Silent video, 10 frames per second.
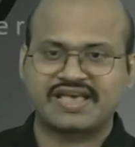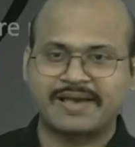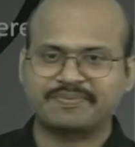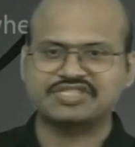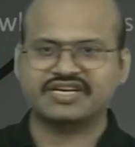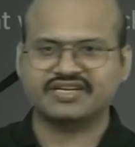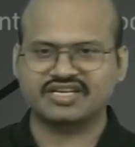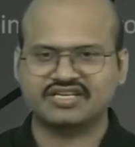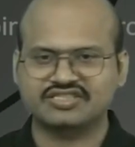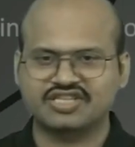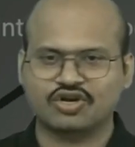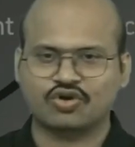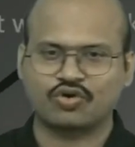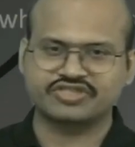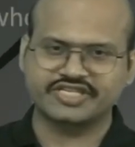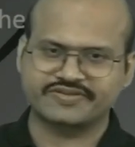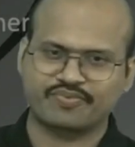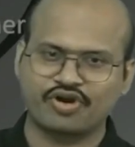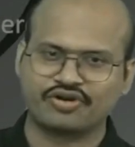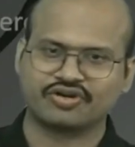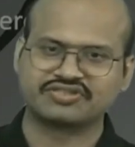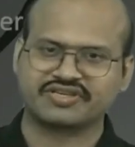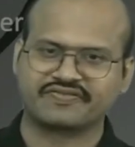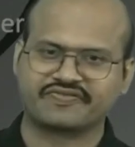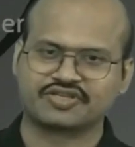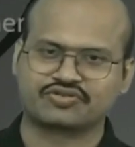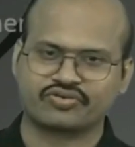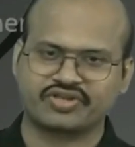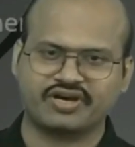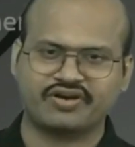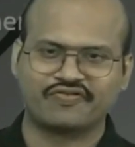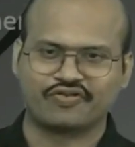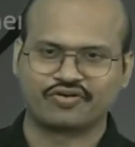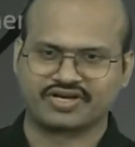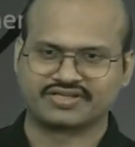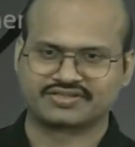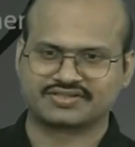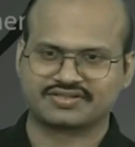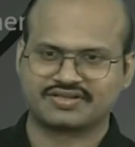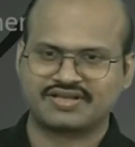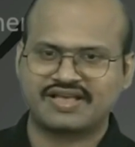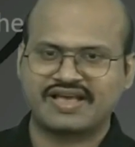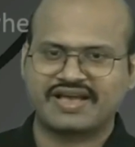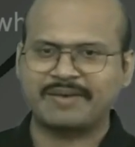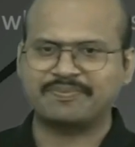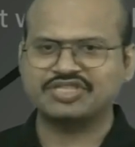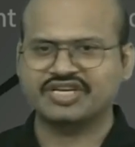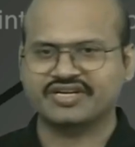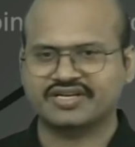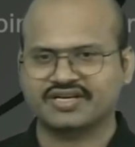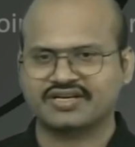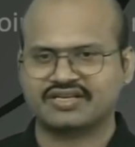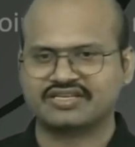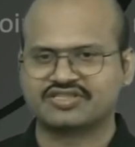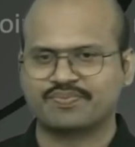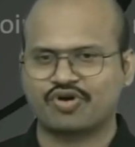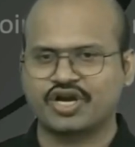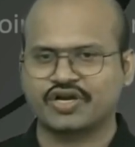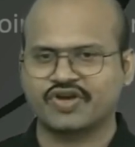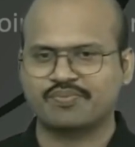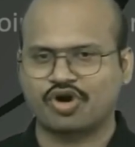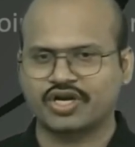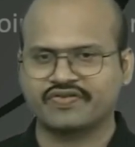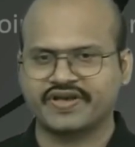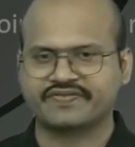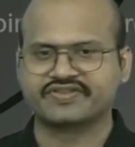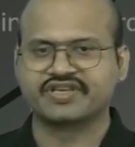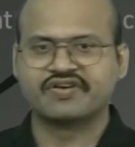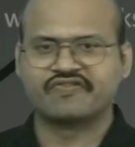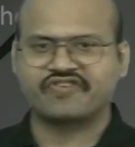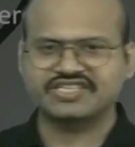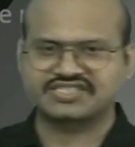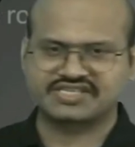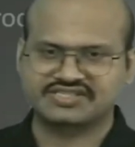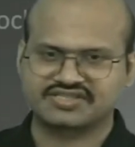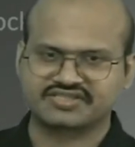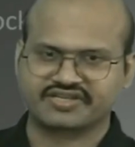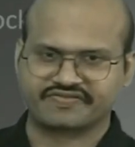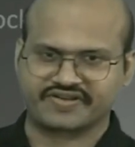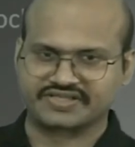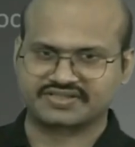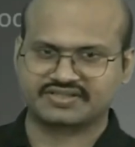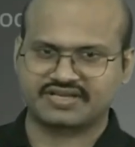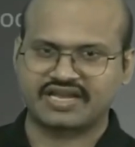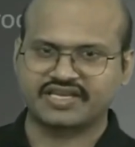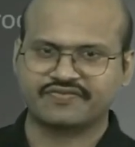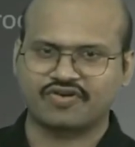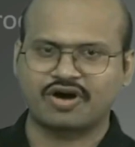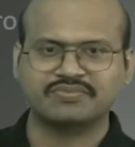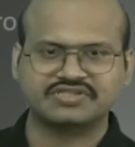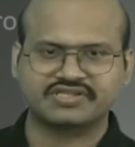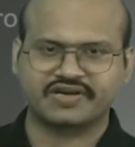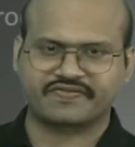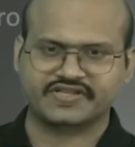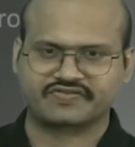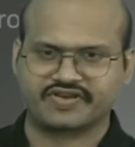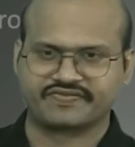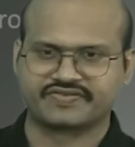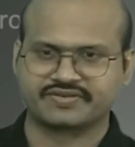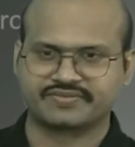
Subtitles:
Epicenter is the closest point on surface to the focus, and epicenter is the point where body waves first reach the surface and they form surface waves.